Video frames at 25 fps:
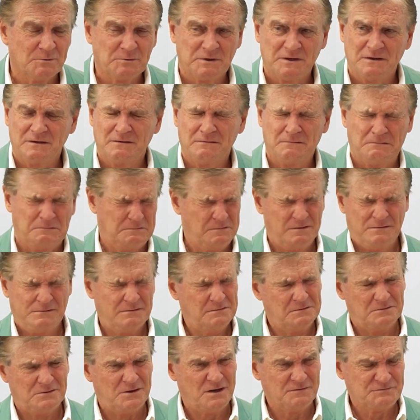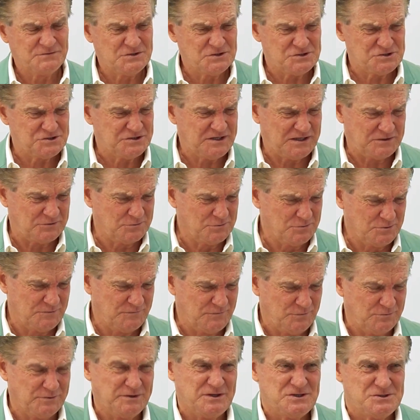And I went, I've just checked all
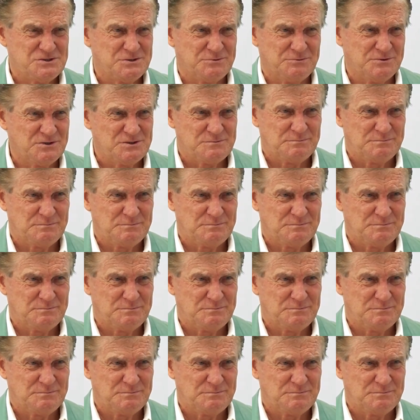your history.